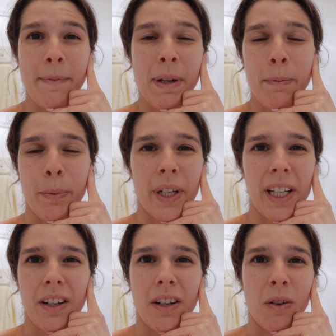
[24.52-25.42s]
am I
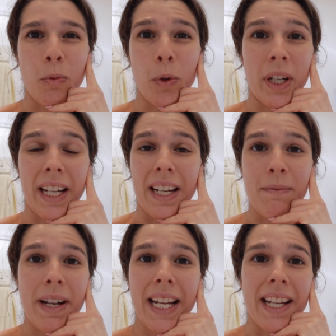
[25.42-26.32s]
boiling hot water in
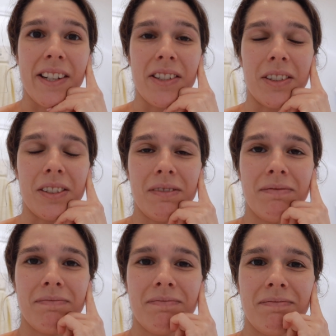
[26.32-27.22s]
my kettle
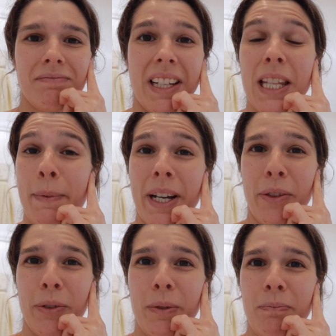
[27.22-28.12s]
in the
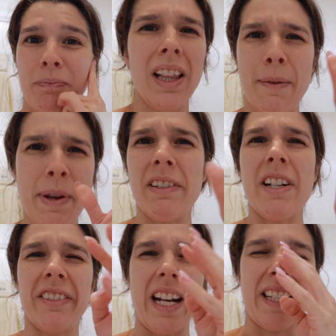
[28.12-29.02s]
bathroom? Let me
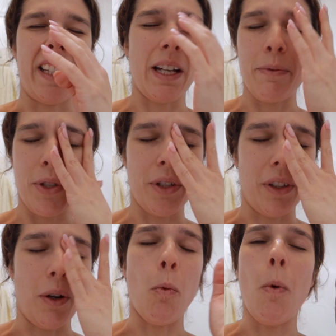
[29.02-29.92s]
rephrase that, that was too
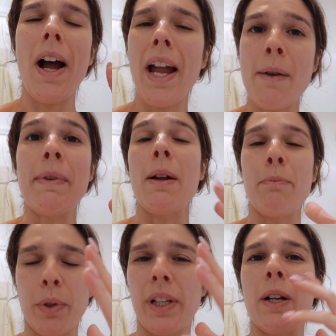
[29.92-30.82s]
long. Why am I
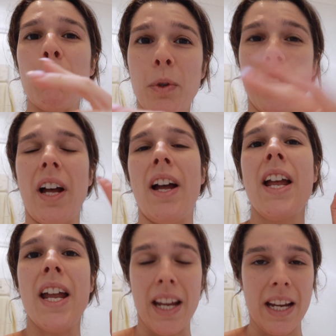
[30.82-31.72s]
boiling water
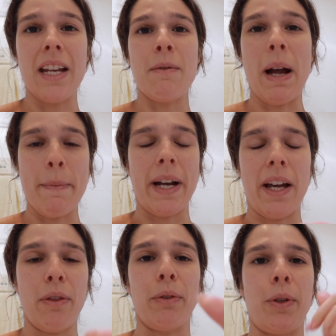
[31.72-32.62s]
in my
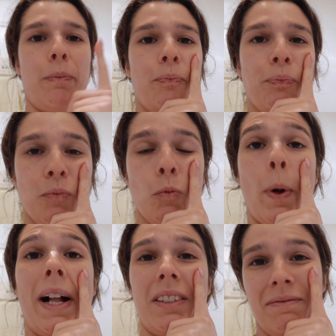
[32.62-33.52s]
bathroom? Well,